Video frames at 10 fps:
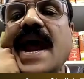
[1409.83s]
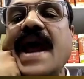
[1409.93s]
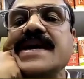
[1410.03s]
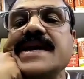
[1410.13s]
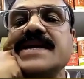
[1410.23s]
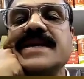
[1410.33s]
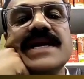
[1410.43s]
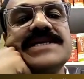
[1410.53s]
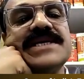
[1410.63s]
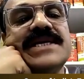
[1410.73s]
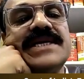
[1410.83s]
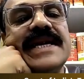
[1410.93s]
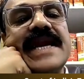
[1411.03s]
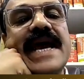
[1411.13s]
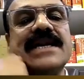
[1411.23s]
and international
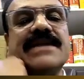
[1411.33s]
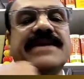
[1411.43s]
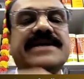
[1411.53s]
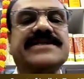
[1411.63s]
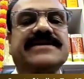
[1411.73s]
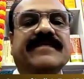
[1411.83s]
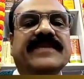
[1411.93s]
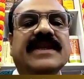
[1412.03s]
trade agreements.